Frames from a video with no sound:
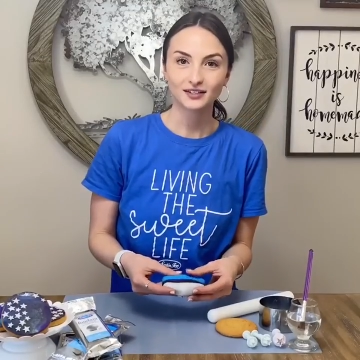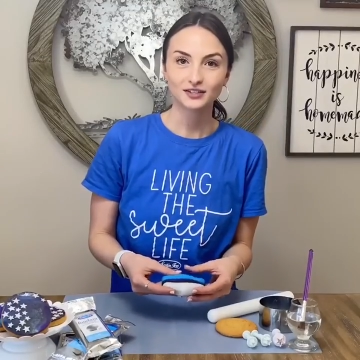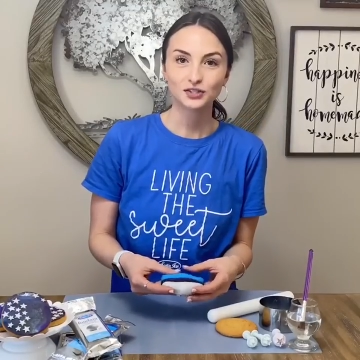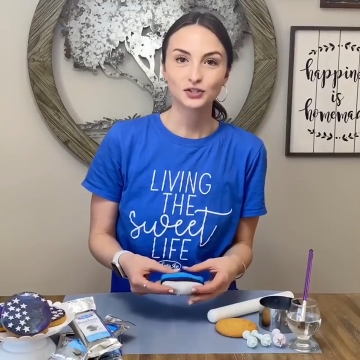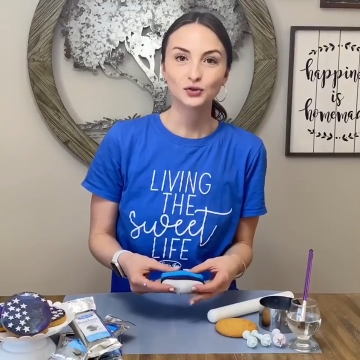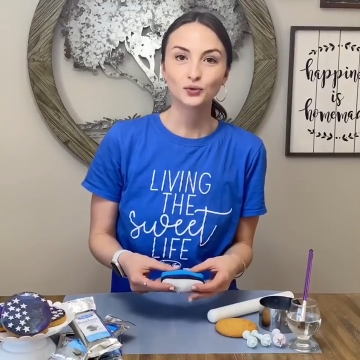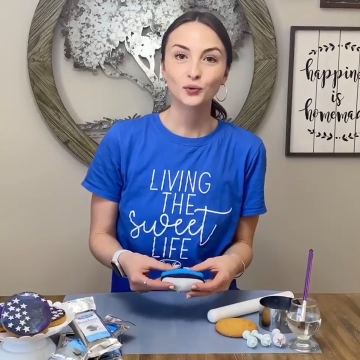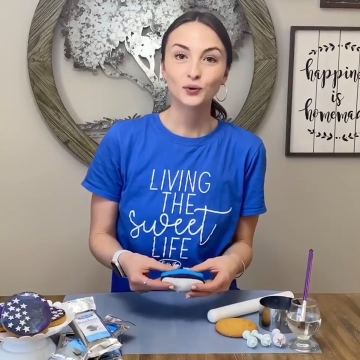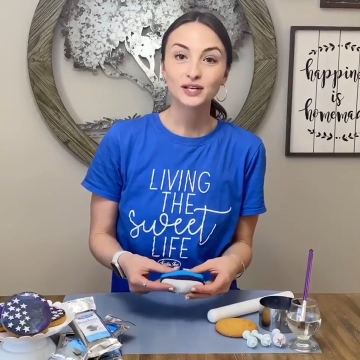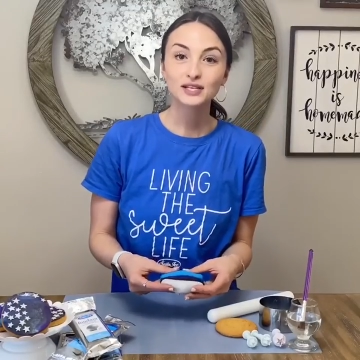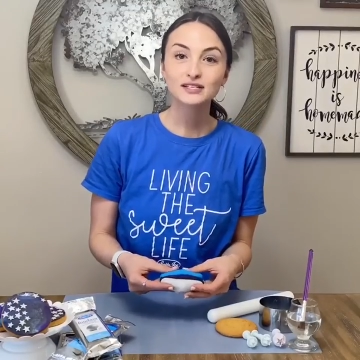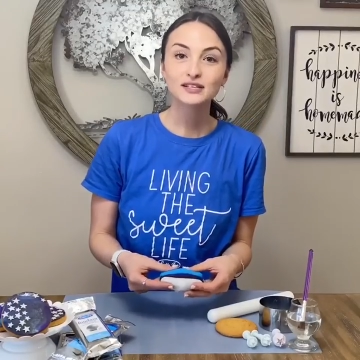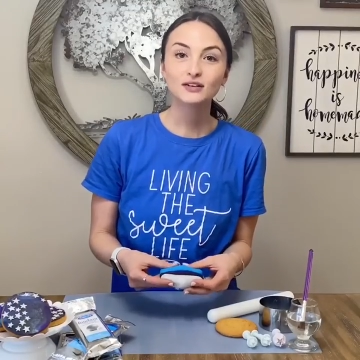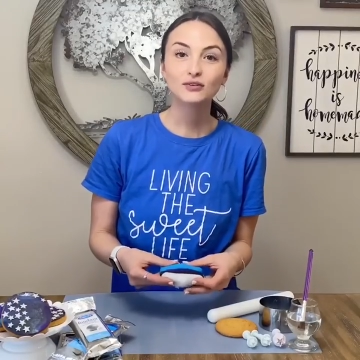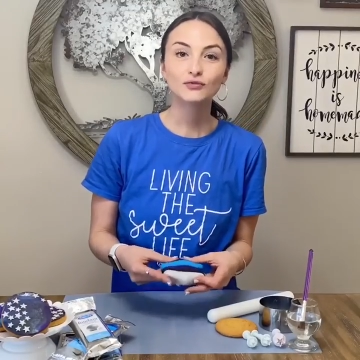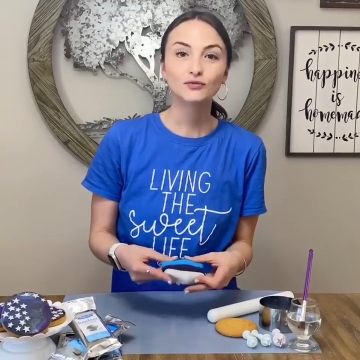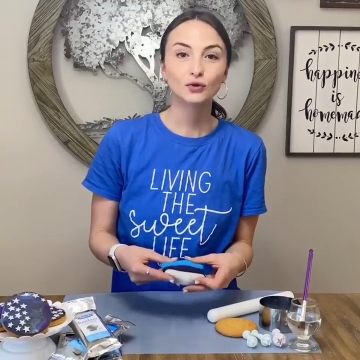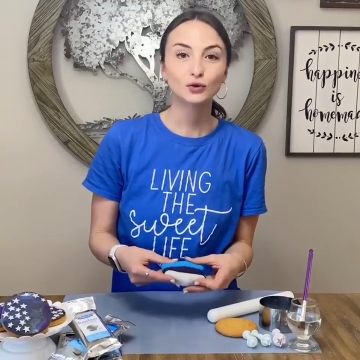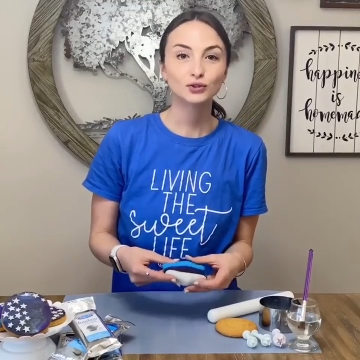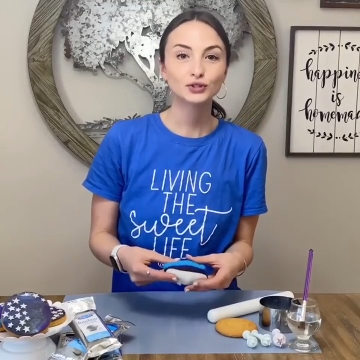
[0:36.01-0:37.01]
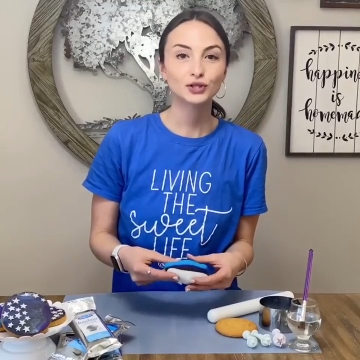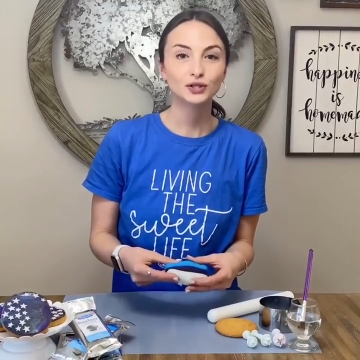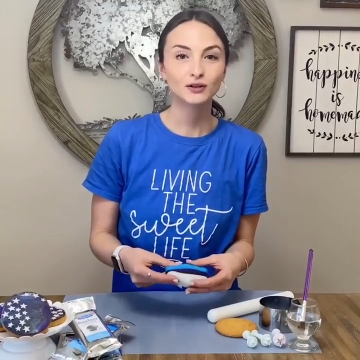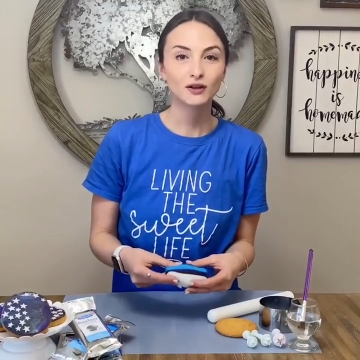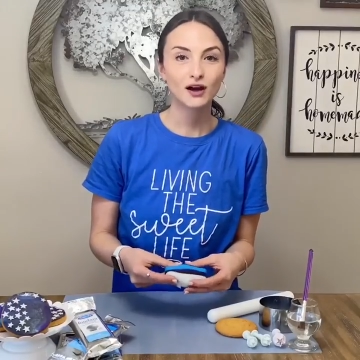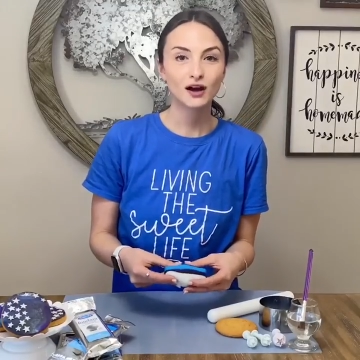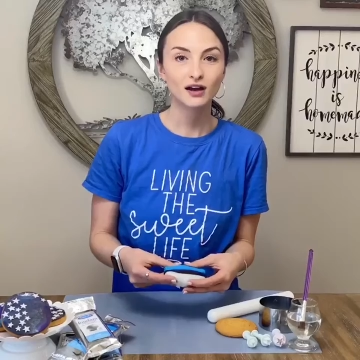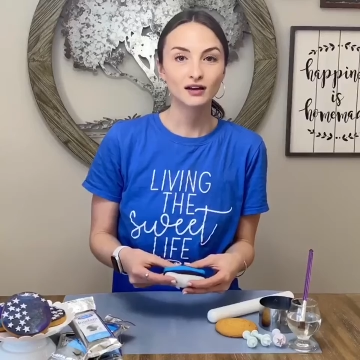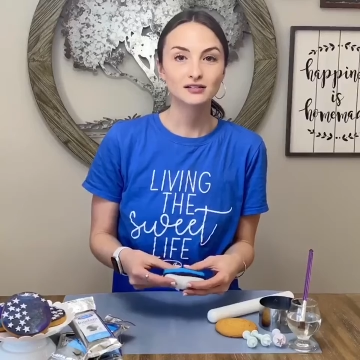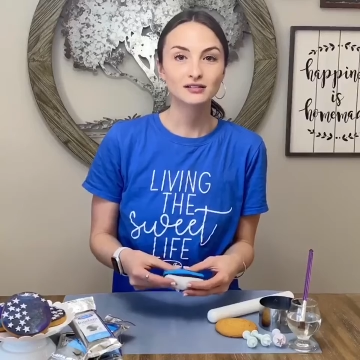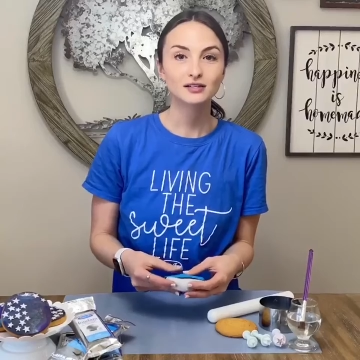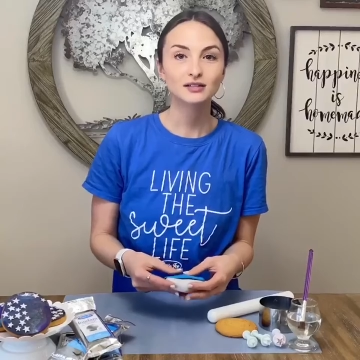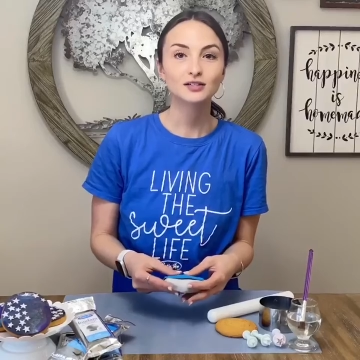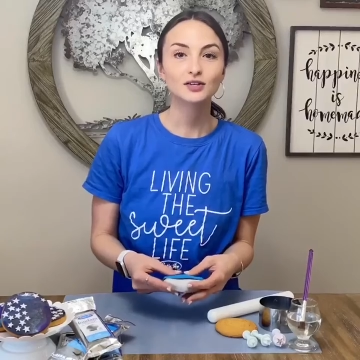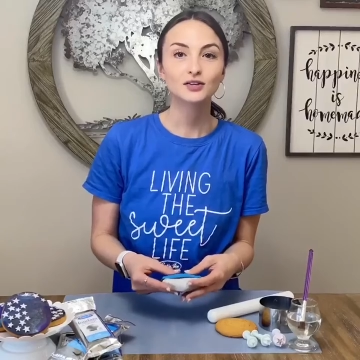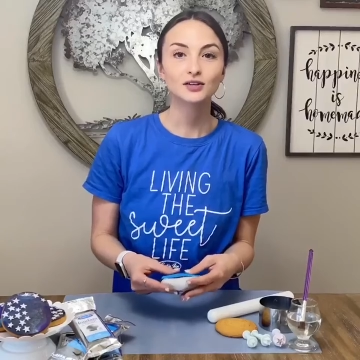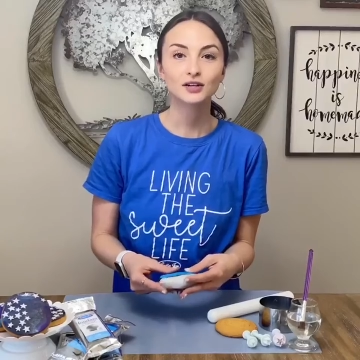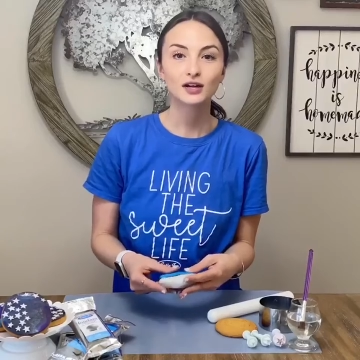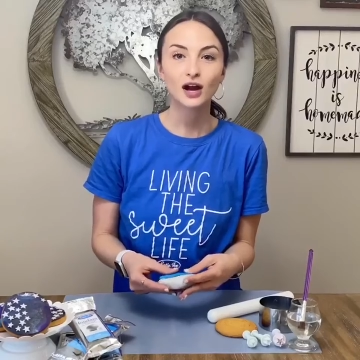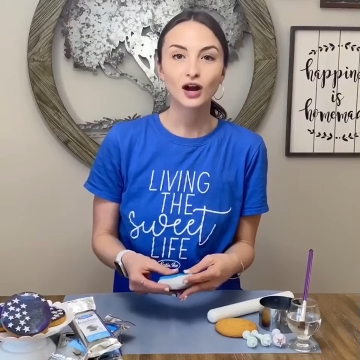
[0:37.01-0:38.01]
twist and fold your logs until the
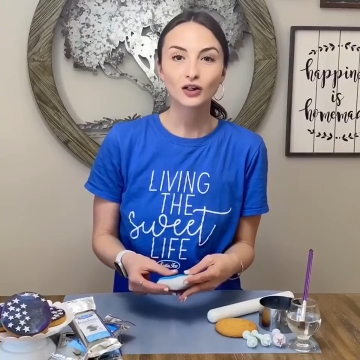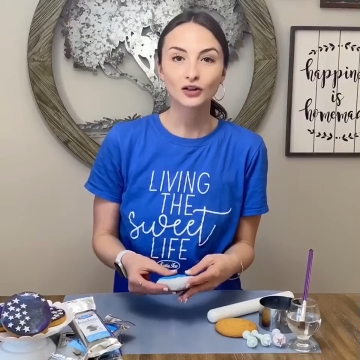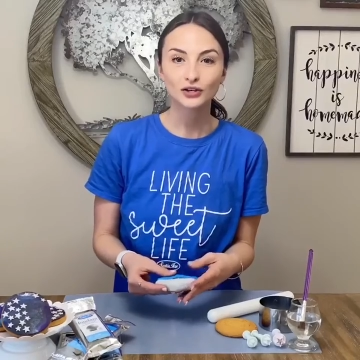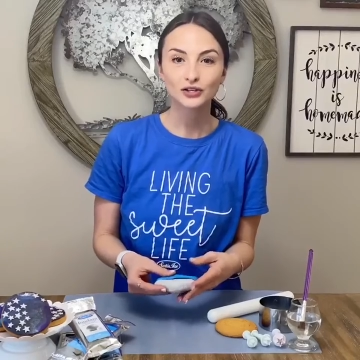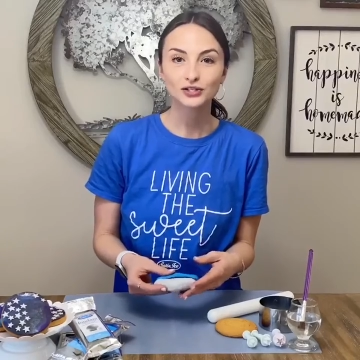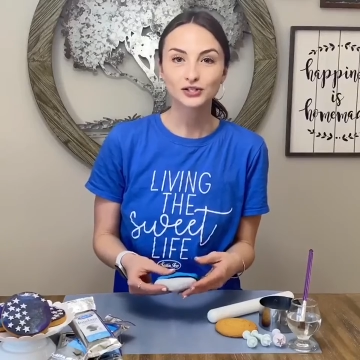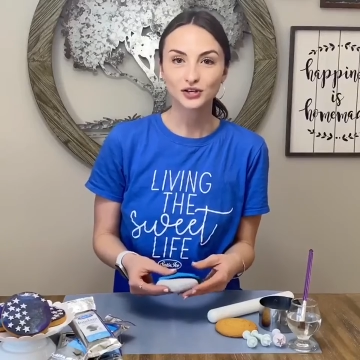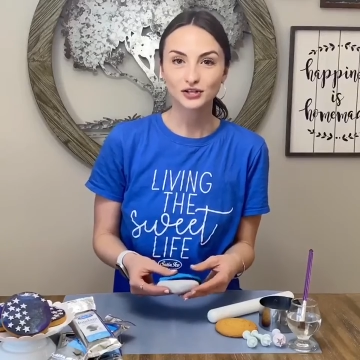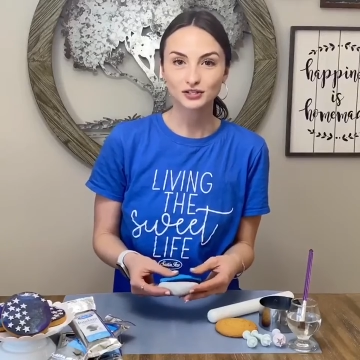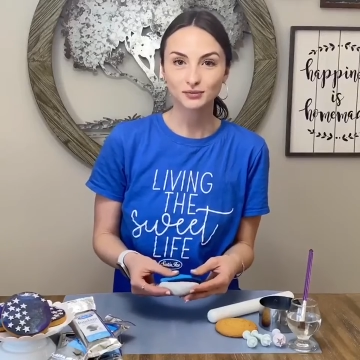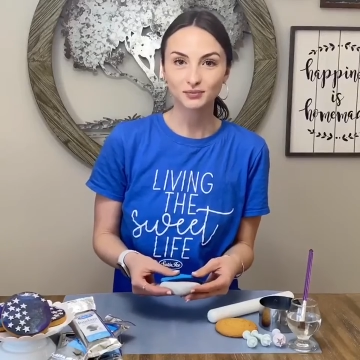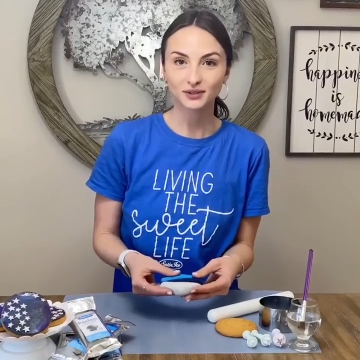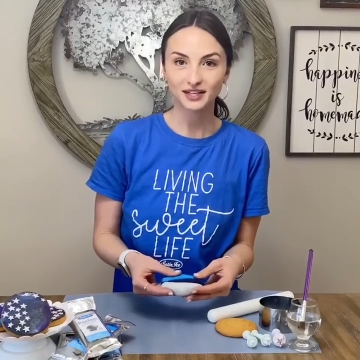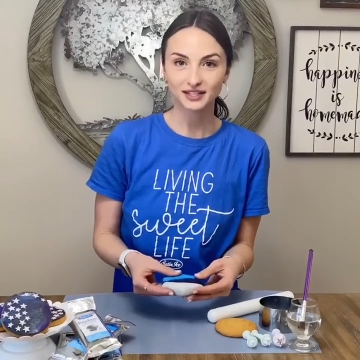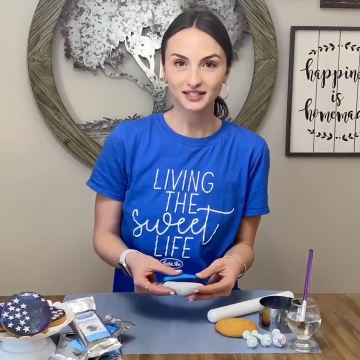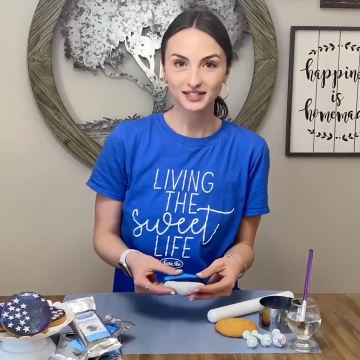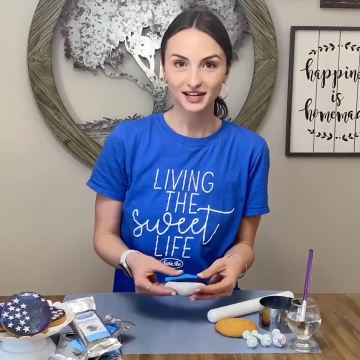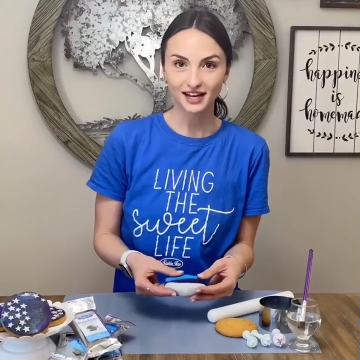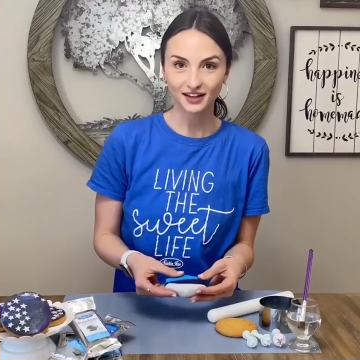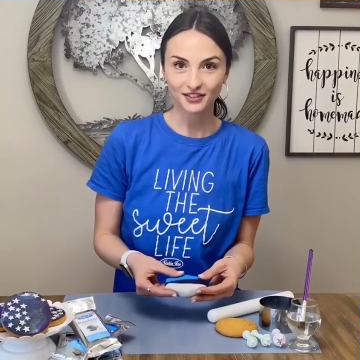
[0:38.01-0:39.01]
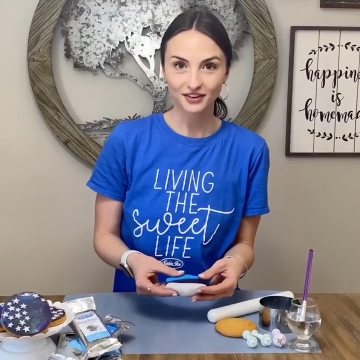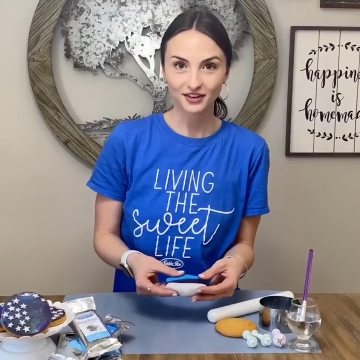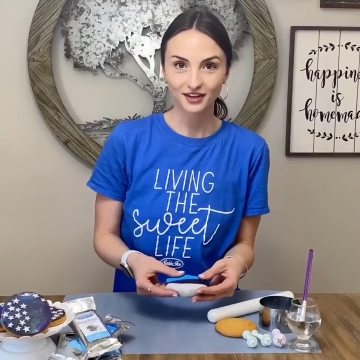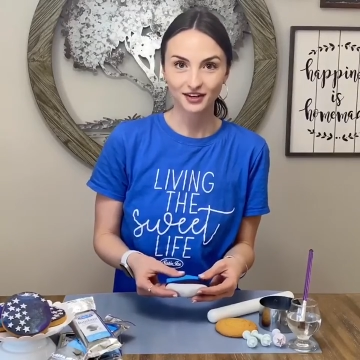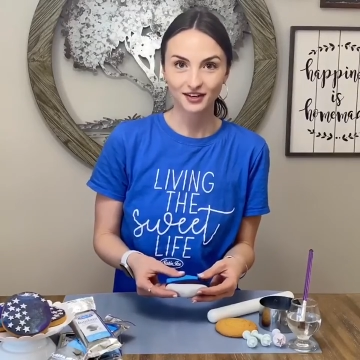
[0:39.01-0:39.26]
colors start to blend together.